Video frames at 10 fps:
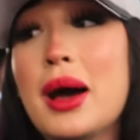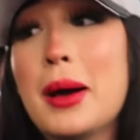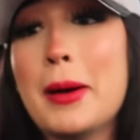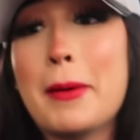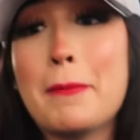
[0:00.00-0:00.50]

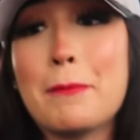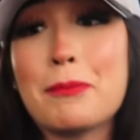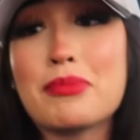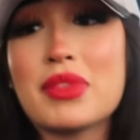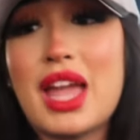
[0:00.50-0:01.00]

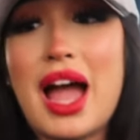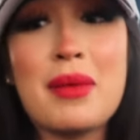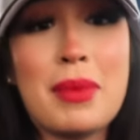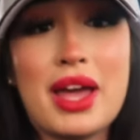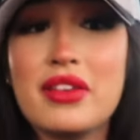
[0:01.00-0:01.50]

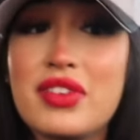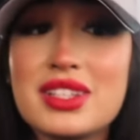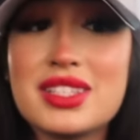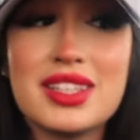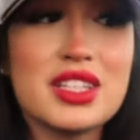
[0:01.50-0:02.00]
I
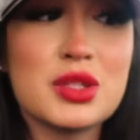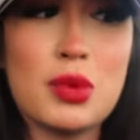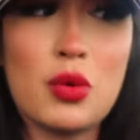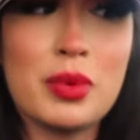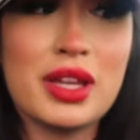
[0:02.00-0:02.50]
manifested this
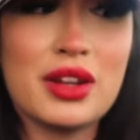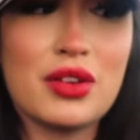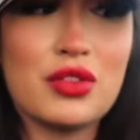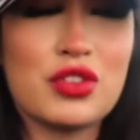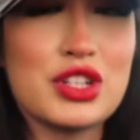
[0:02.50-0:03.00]
moment
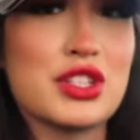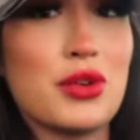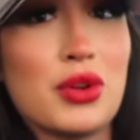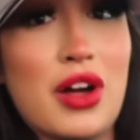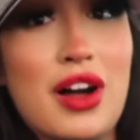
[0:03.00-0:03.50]
for
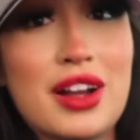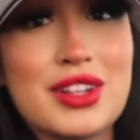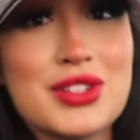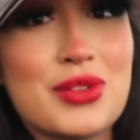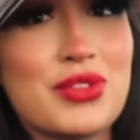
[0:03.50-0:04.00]
so
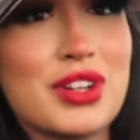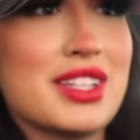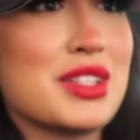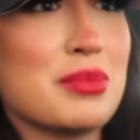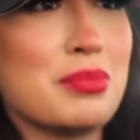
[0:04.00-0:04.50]
long, so for
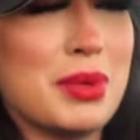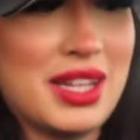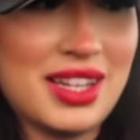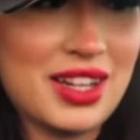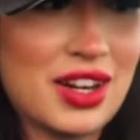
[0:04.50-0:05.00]
it to
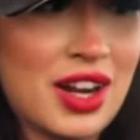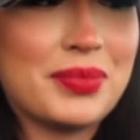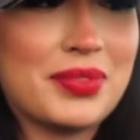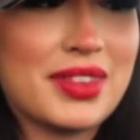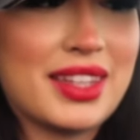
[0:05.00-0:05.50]
be here
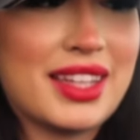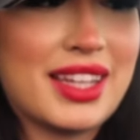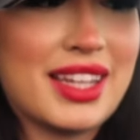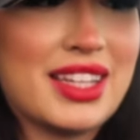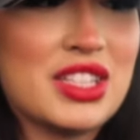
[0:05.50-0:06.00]

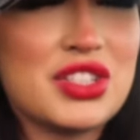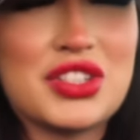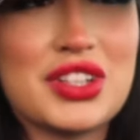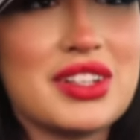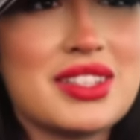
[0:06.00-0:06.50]
is
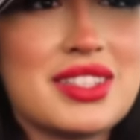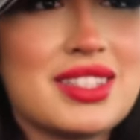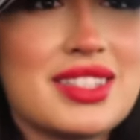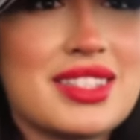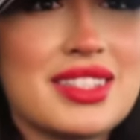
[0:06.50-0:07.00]

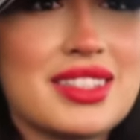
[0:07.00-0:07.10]
just,